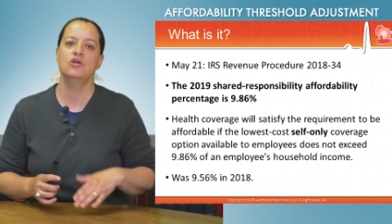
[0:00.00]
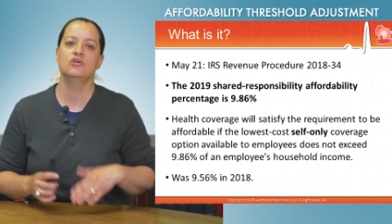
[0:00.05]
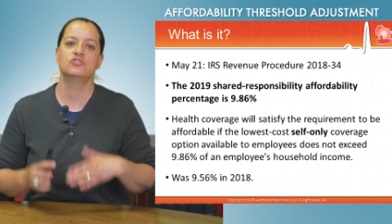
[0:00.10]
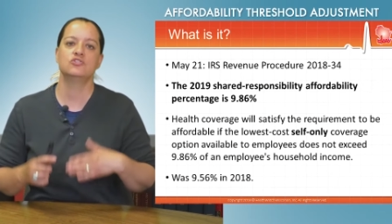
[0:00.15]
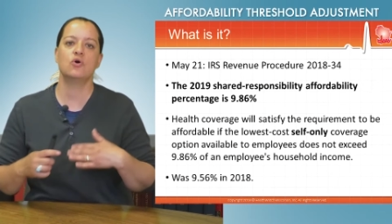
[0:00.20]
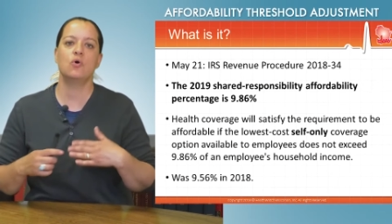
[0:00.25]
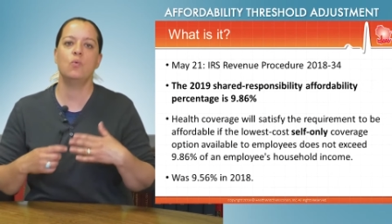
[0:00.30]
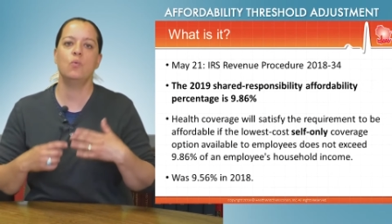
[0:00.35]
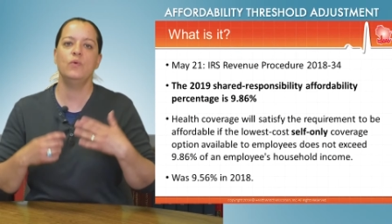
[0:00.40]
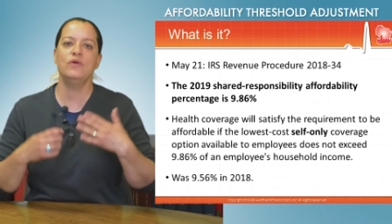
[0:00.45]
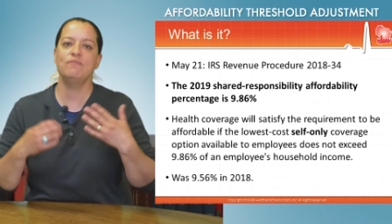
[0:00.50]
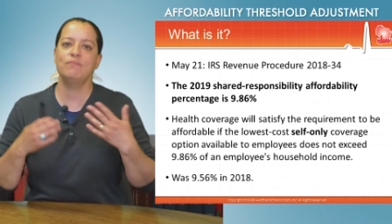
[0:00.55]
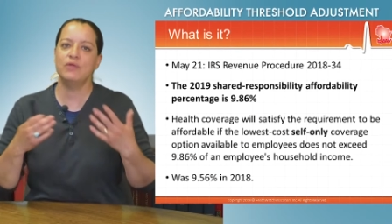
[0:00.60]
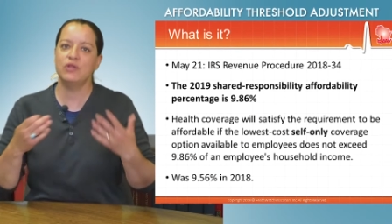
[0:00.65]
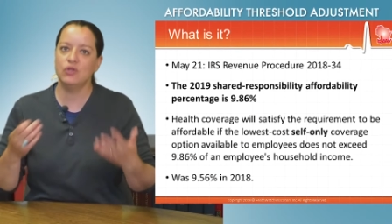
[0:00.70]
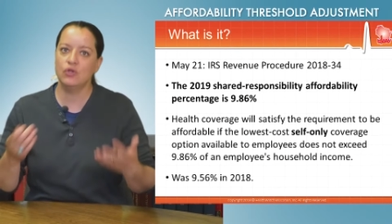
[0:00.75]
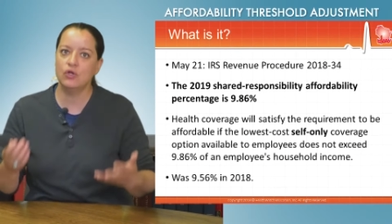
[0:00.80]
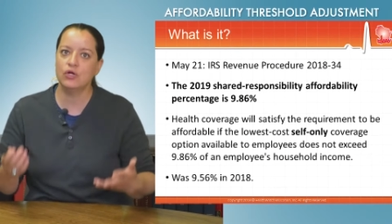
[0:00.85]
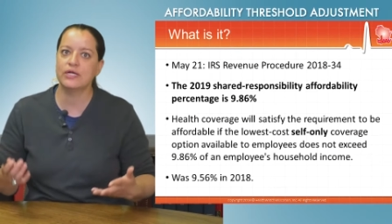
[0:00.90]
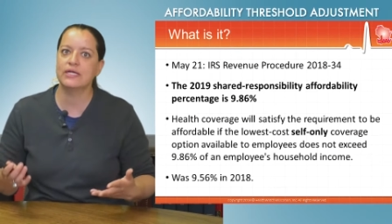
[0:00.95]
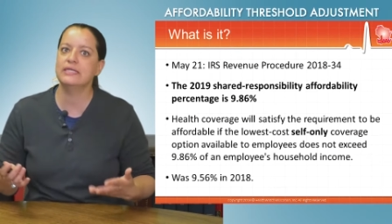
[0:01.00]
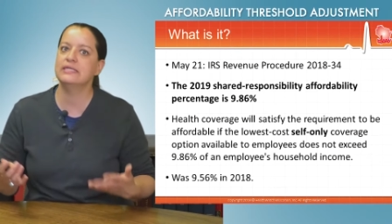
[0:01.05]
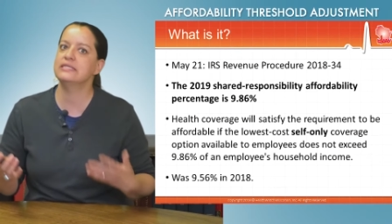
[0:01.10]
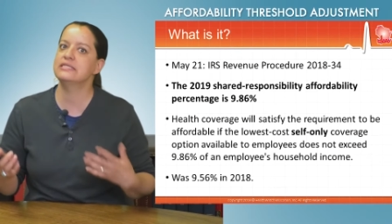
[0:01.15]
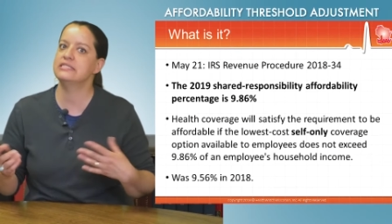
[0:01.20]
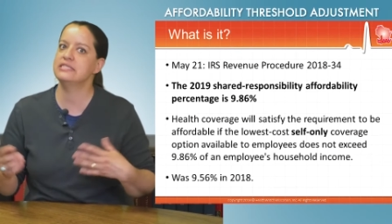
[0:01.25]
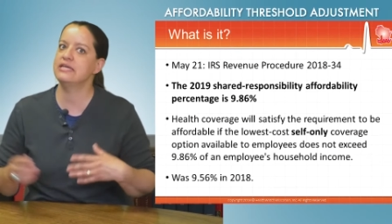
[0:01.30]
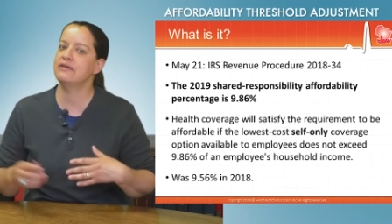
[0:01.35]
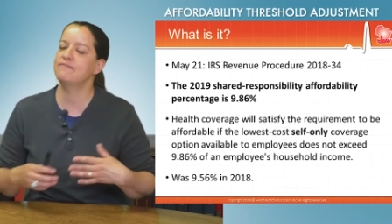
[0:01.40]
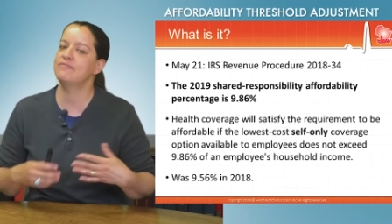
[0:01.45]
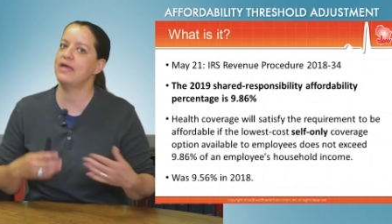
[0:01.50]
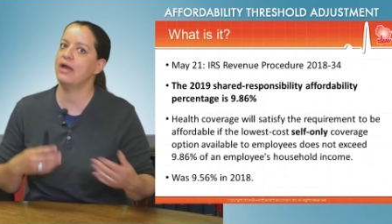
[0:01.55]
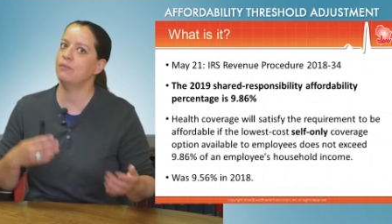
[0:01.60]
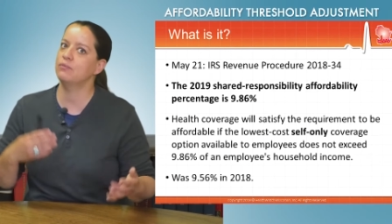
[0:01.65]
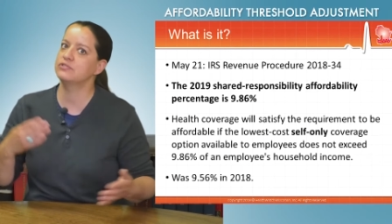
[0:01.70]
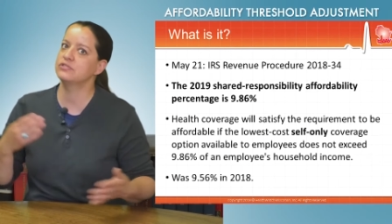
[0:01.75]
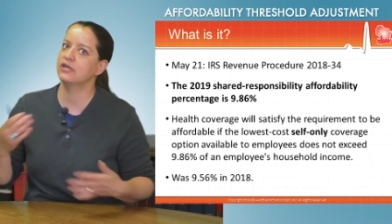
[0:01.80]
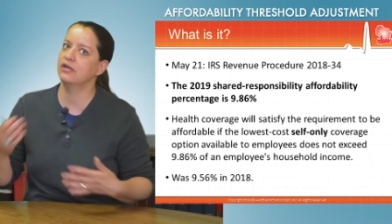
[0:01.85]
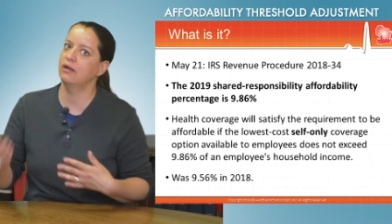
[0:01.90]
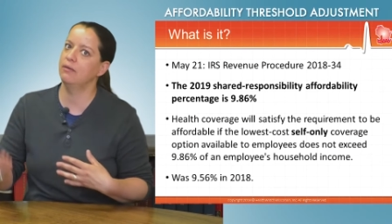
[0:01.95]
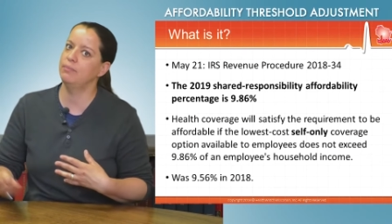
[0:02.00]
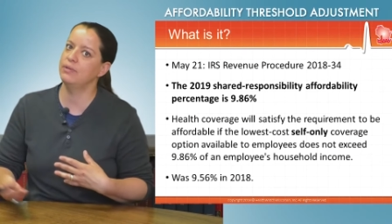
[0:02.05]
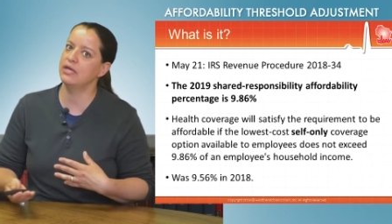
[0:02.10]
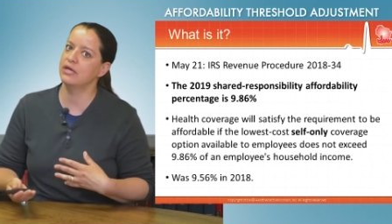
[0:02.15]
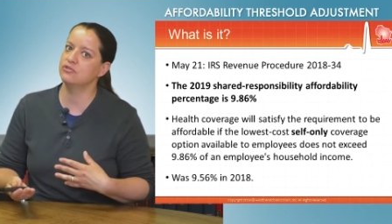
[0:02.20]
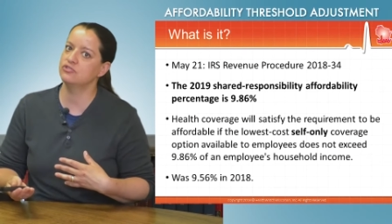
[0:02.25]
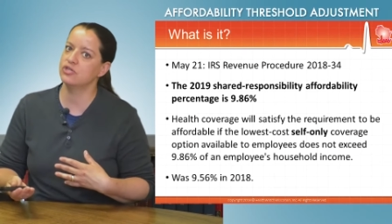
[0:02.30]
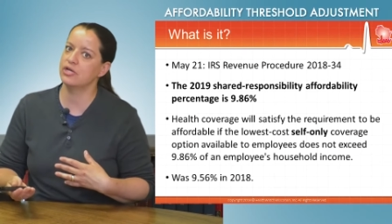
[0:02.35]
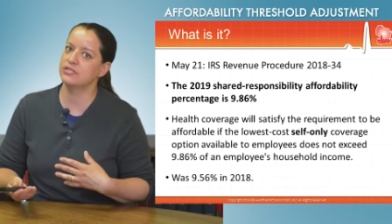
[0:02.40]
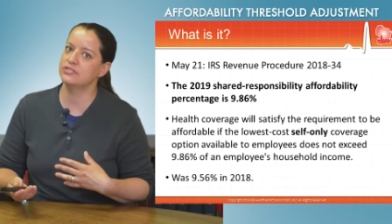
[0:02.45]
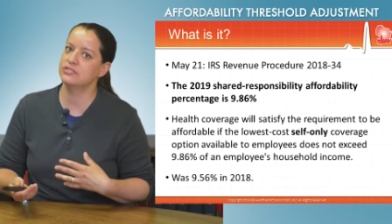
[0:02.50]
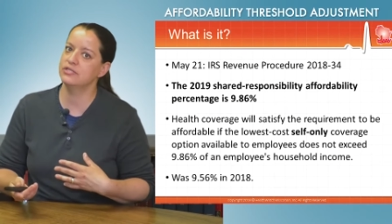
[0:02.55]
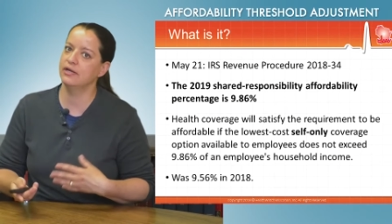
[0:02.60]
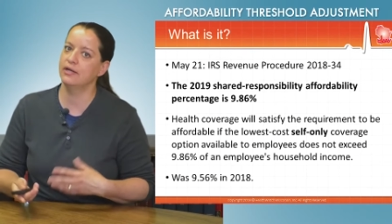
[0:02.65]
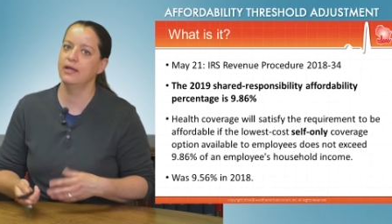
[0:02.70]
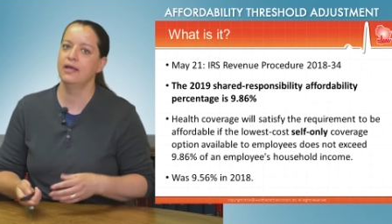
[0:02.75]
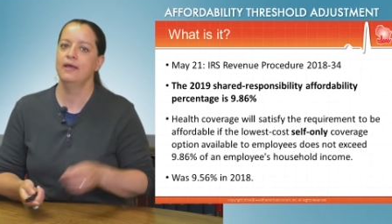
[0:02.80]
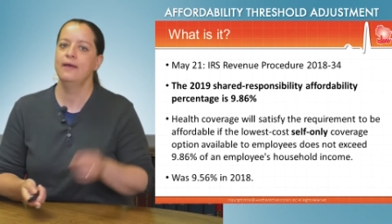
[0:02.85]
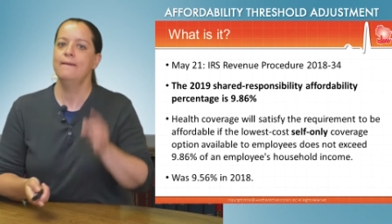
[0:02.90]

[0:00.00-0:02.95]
So we've been looking to see if that was going to be adjusted.